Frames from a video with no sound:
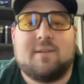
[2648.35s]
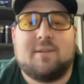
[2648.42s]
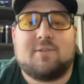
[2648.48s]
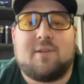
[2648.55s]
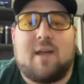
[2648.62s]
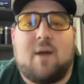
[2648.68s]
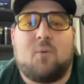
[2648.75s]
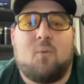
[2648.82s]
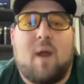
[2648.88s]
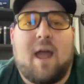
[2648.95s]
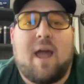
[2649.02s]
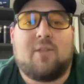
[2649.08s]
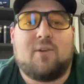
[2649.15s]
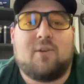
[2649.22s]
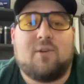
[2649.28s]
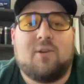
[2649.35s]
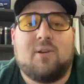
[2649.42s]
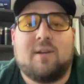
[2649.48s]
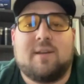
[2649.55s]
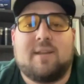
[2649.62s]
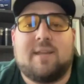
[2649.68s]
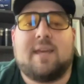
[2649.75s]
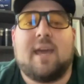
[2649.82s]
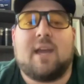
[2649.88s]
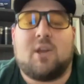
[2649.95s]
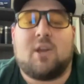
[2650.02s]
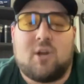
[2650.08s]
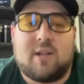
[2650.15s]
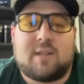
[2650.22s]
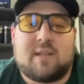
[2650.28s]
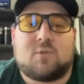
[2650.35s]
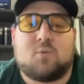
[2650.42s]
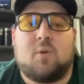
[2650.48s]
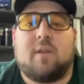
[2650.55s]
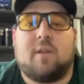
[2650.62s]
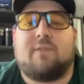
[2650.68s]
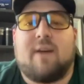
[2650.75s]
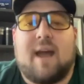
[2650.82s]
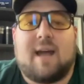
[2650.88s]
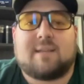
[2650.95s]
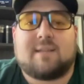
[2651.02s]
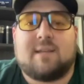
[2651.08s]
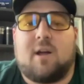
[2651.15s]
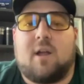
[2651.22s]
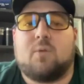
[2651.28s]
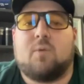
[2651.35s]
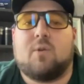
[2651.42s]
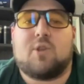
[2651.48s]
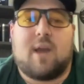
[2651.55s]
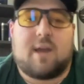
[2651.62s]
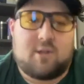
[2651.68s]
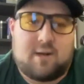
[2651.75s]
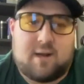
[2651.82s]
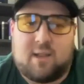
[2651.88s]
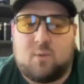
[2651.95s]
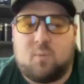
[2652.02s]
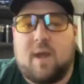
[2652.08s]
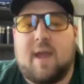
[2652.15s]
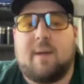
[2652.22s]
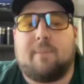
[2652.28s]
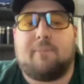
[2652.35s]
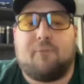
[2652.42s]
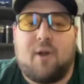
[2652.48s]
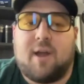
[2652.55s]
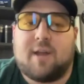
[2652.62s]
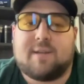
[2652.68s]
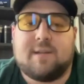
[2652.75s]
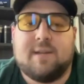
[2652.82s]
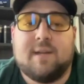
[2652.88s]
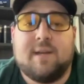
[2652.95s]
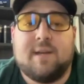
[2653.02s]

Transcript: So I would rather get good at this really fast, get all the rejection out of the way up front,